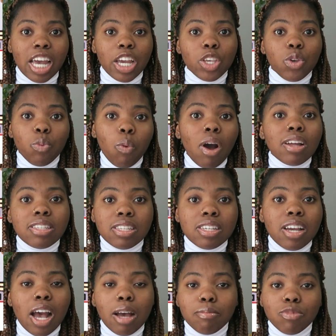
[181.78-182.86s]
that you want to
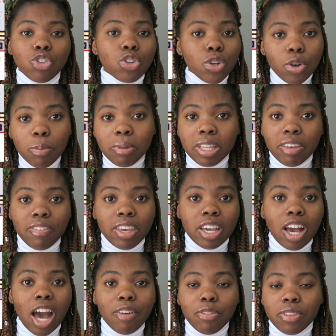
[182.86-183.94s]
come true, believing in
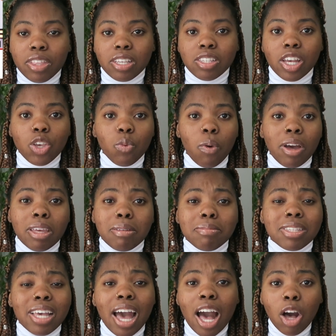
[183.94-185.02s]
God for things that you want Him
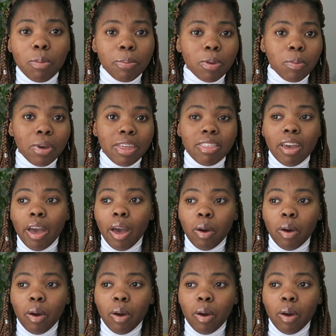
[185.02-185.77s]
to help you with,